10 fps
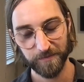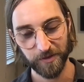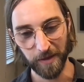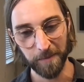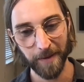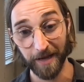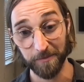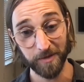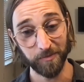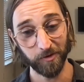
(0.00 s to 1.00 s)
impact
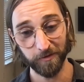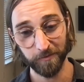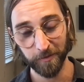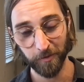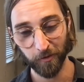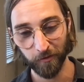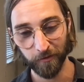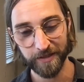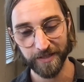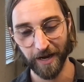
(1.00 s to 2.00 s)
people. People
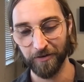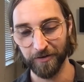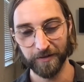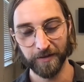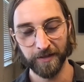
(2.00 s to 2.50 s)
reach out